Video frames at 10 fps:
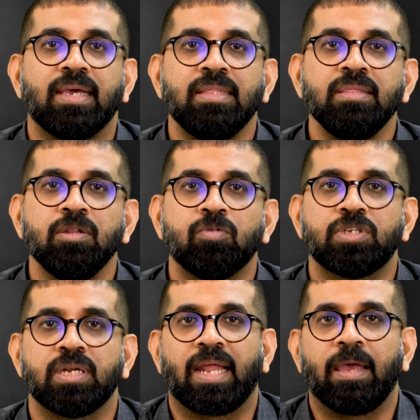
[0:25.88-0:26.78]
the Indian
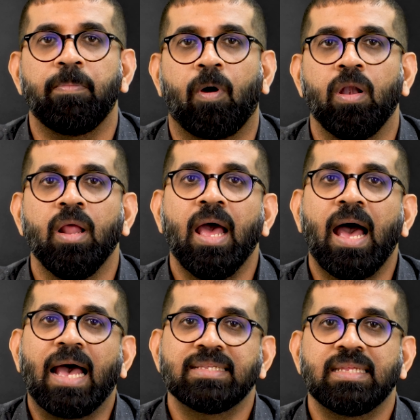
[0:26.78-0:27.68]
Ocean Dipole
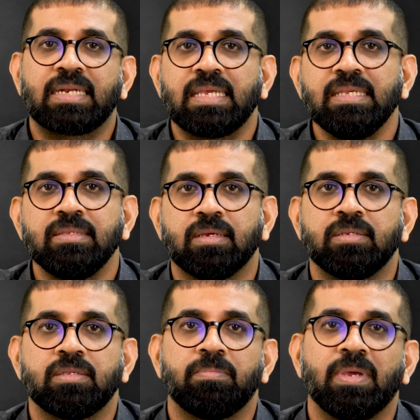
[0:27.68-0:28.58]
as the
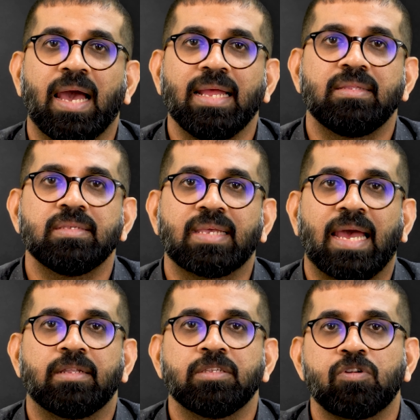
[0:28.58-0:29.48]
reasons behind this
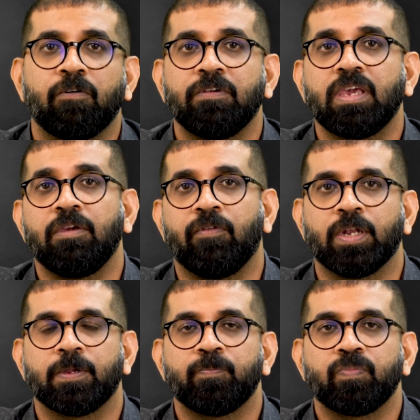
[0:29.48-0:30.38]
catastrophic
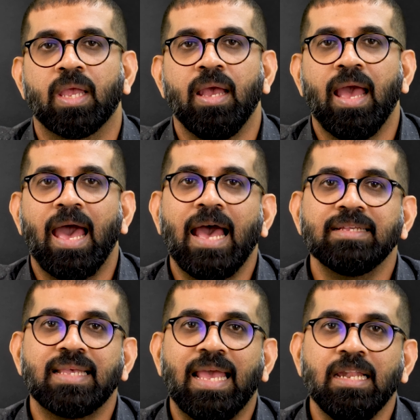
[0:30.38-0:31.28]
event.
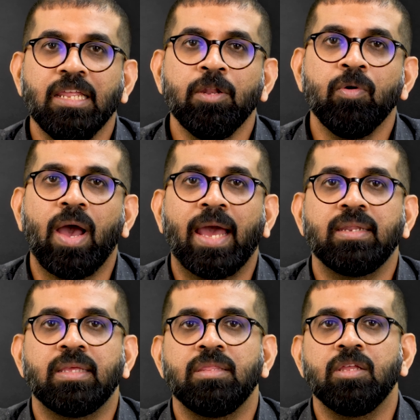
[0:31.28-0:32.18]
As El Nino
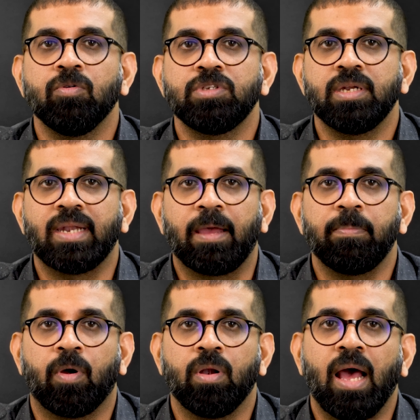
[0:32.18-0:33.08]
and Indian Ocean
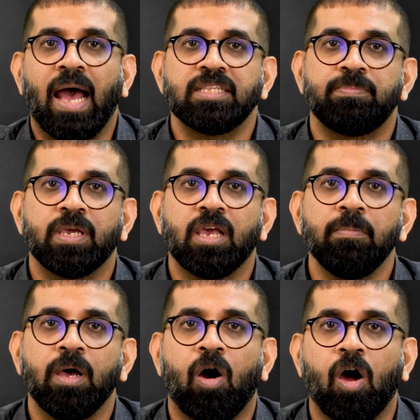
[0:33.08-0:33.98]
Dipole has
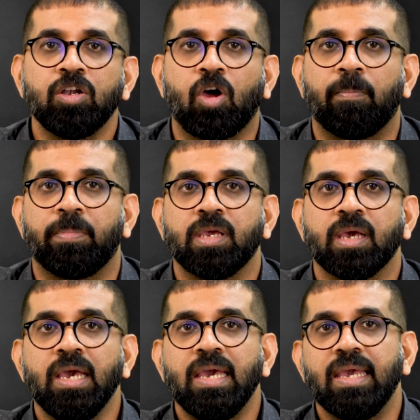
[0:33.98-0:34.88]
become a hot topic,
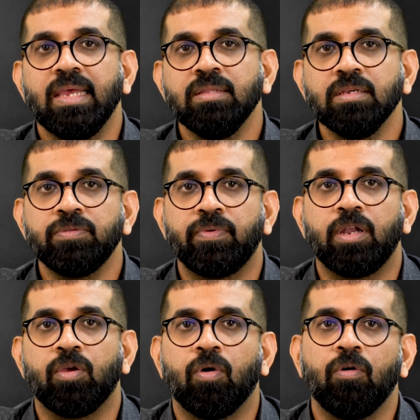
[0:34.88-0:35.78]
in this
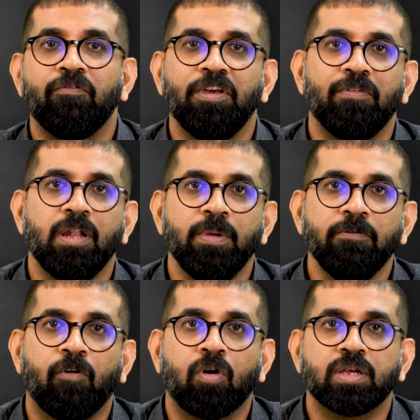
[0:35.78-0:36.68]
video we will be
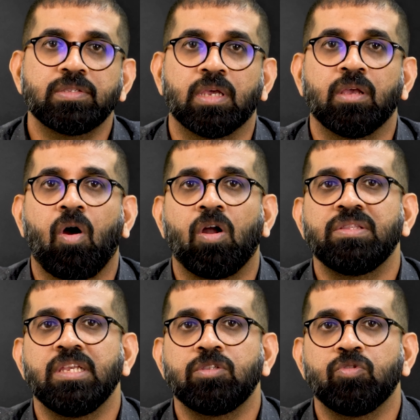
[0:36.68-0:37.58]
focusing
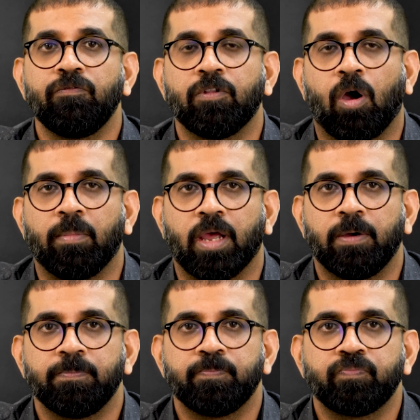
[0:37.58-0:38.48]
on these two phenomena.